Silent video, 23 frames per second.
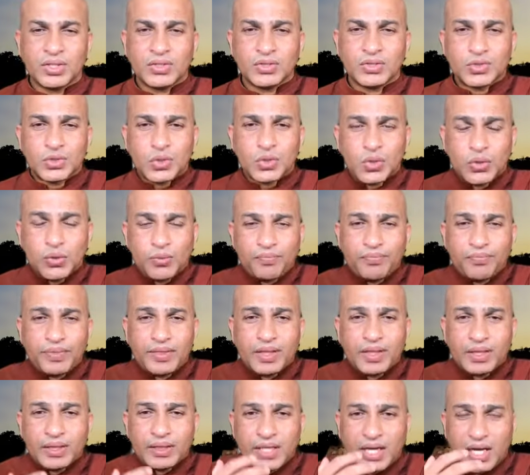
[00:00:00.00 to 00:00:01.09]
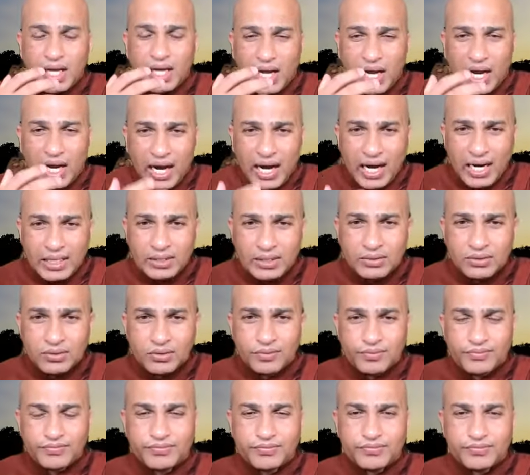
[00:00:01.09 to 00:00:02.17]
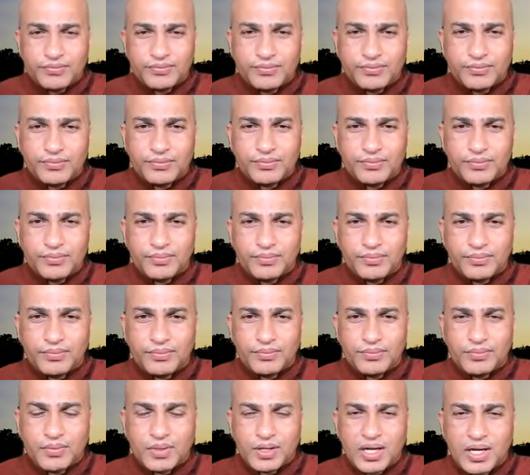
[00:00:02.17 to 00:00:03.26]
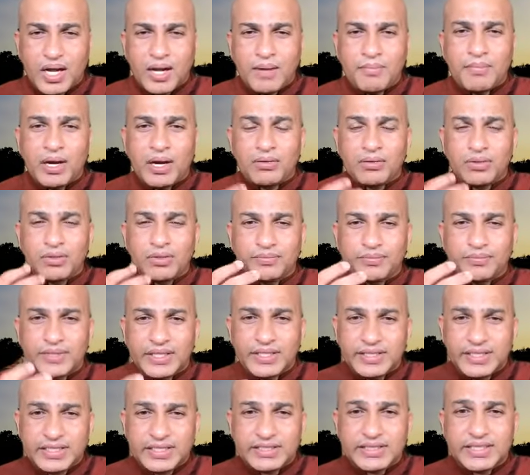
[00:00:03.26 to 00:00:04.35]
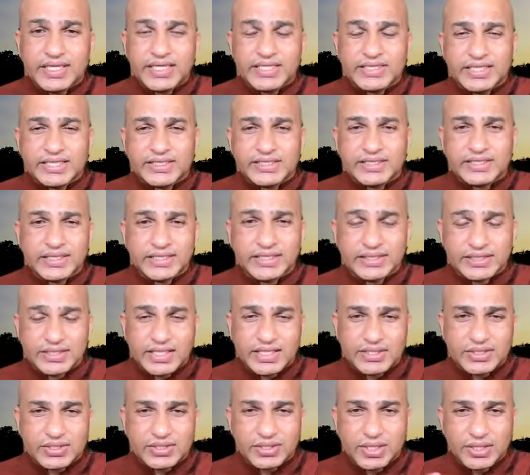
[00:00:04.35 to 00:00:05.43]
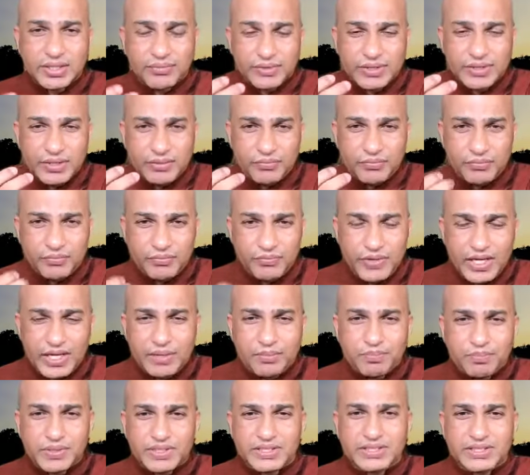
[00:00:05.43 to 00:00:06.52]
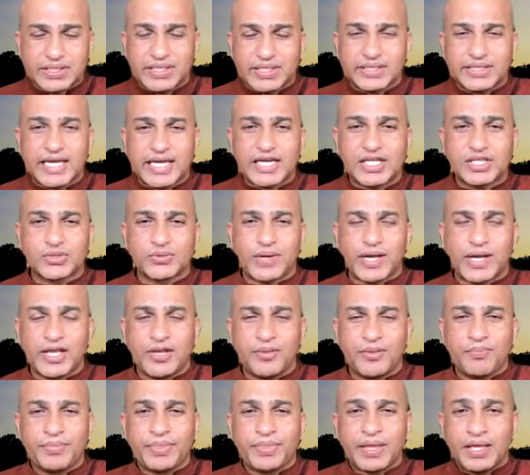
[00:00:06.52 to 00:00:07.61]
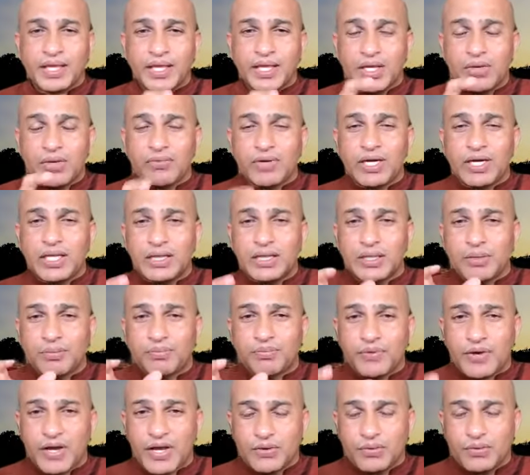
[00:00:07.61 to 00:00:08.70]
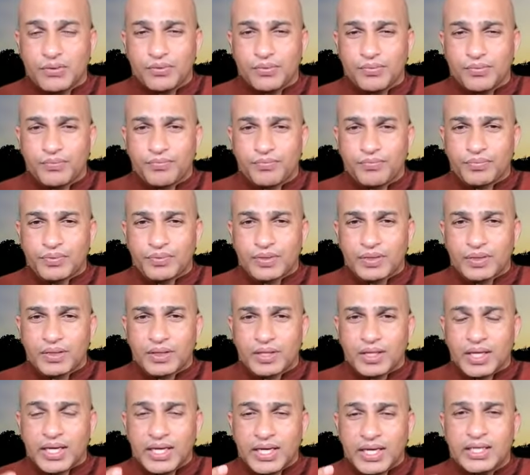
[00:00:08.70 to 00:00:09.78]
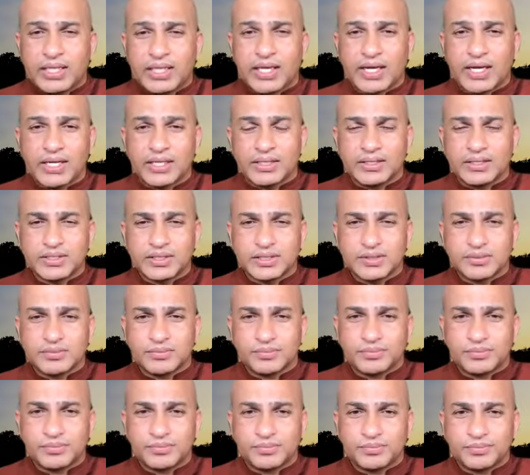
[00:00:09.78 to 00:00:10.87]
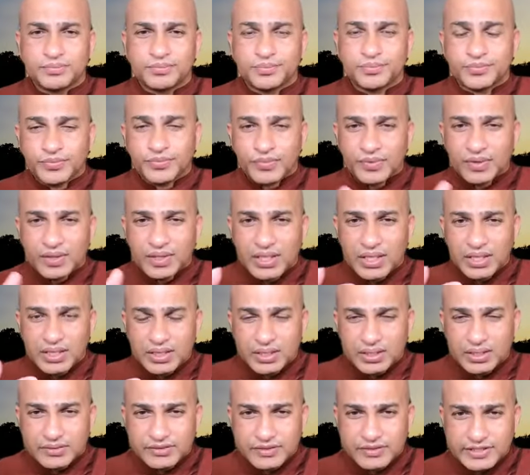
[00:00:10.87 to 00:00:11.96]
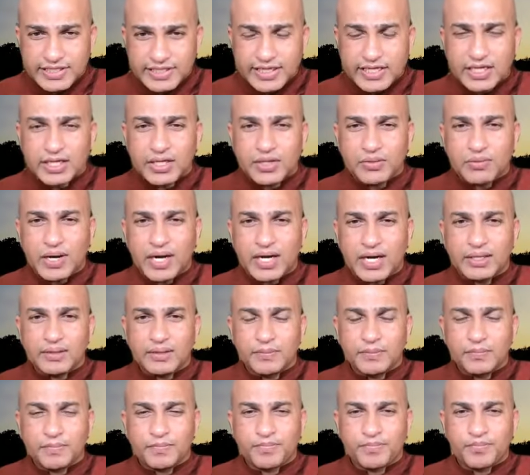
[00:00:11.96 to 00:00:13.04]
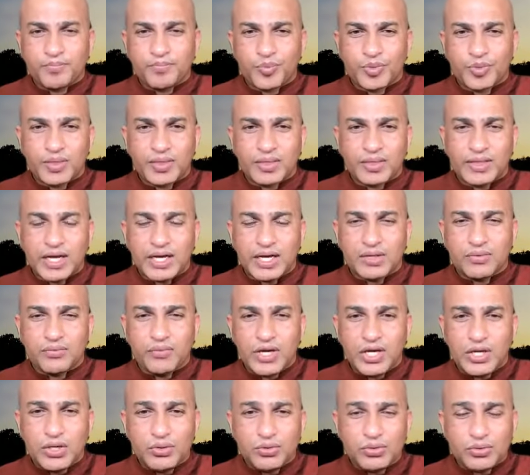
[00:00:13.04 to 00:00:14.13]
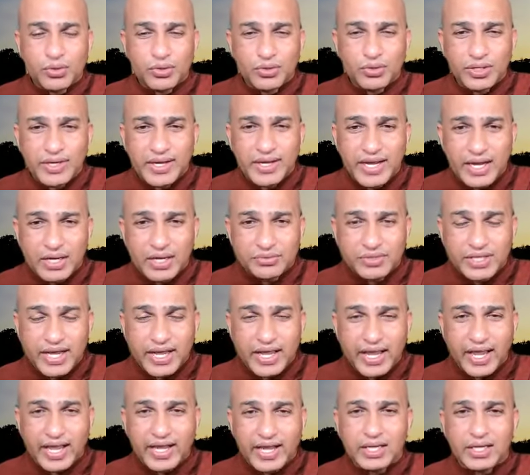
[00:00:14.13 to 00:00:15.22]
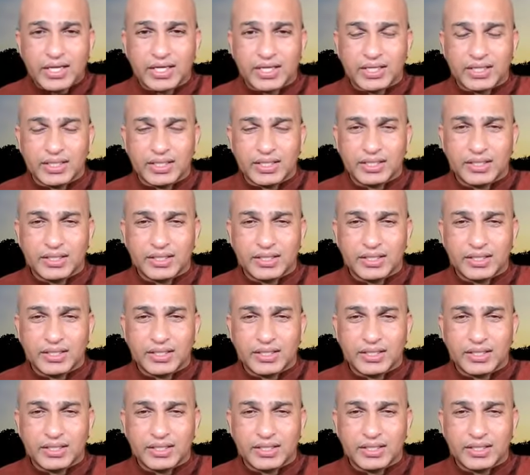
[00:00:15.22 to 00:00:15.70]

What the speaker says: So the art of come out of this resistance is the very first thing. That's why even in the five hindrances, the second one, that when you don't have the anger,